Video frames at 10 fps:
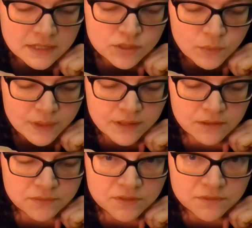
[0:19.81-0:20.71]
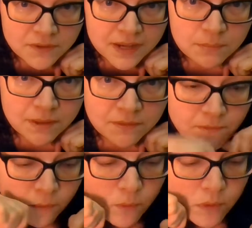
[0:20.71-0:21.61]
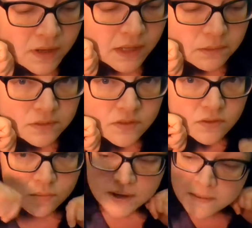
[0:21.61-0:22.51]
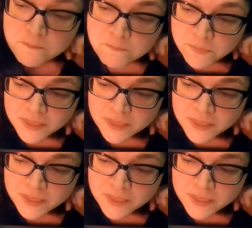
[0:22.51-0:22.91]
12 divided by 4 equals 3.